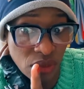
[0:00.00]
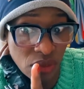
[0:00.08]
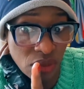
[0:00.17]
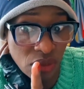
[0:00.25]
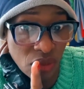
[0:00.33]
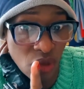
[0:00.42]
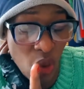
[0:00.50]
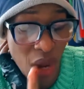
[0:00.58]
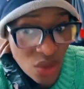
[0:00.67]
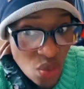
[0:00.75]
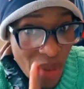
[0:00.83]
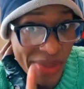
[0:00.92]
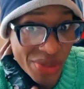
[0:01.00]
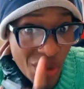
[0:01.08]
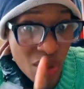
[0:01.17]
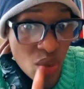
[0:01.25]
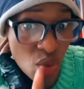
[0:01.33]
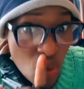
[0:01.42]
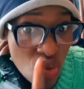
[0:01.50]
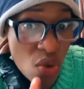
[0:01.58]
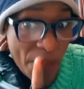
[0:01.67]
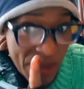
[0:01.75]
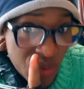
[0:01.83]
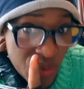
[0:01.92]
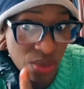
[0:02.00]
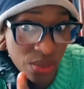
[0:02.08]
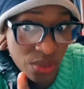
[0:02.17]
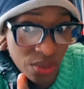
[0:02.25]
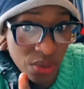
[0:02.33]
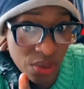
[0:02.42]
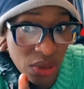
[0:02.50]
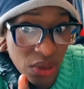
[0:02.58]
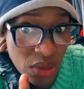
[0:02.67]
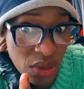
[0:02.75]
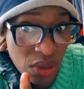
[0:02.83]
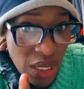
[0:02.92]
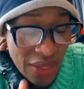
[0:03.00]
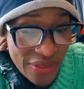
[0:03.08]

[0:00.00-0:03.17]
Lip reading: Watu wamezoea kukunywa pitu. The